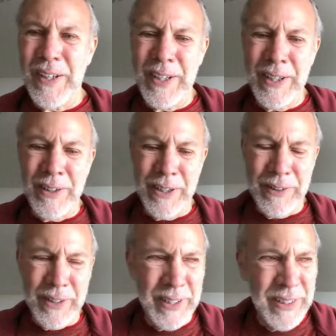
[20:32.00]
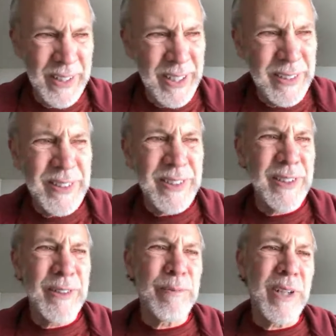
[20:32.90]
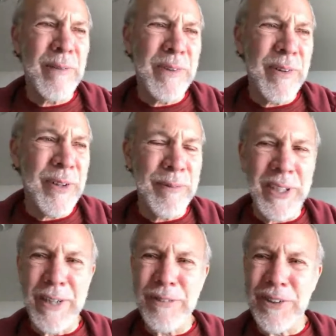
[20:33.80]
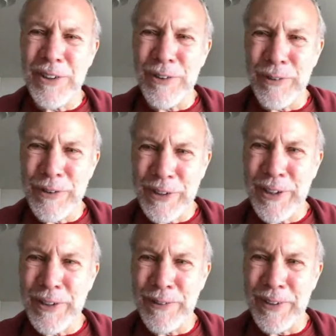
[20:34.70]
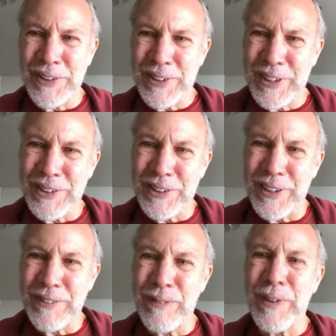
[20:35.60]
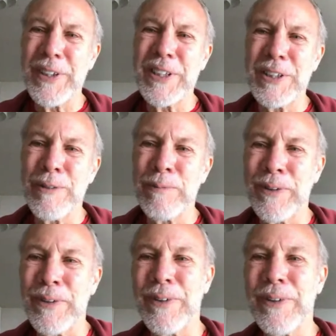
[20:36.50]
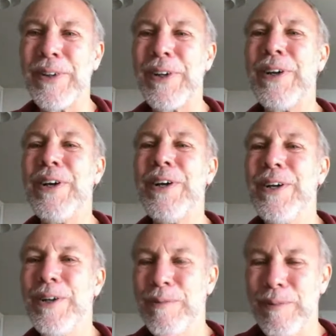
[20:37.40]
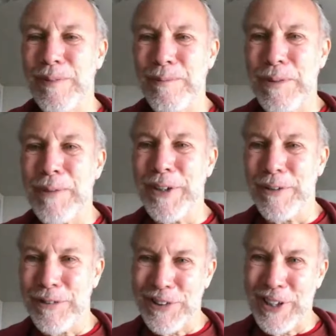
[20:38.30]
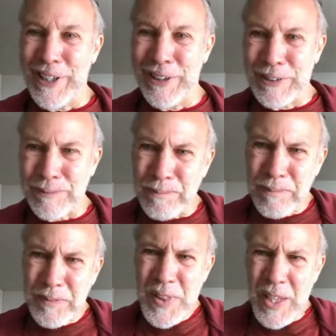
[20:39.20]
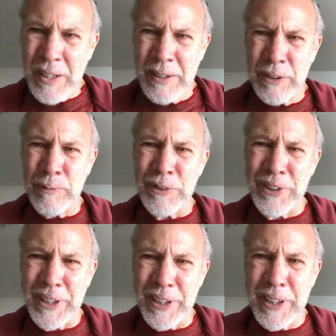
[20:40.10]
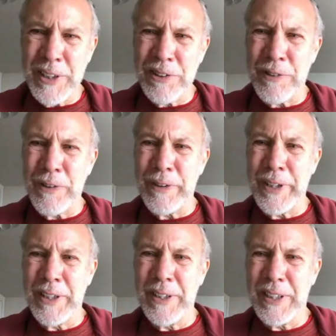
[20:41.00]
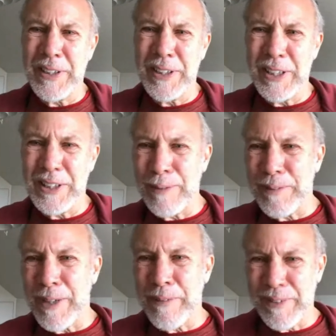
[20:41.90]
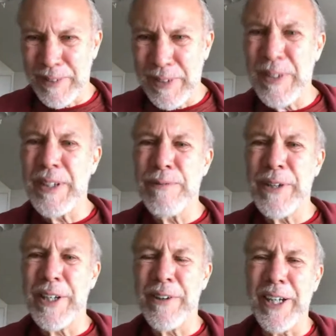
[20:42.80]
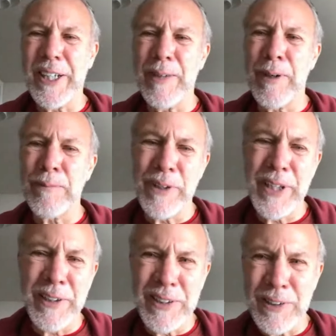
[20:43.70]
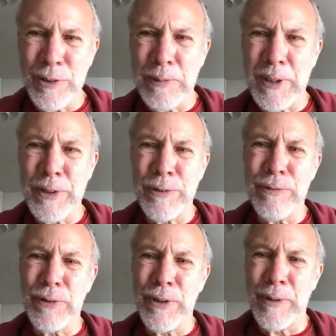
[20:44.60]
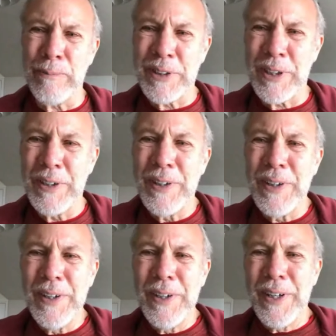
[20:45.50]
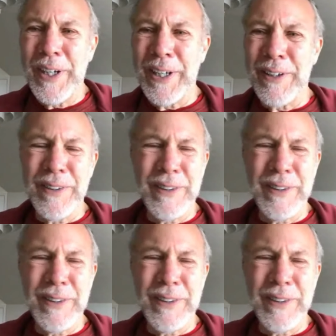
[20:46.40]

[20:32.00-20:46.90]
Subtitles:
And I thought that's probably what I'm going to have to do with code is a really simple, primitive style, almost like a kid's drawing, except the figure I came up with had these little balloon forms. And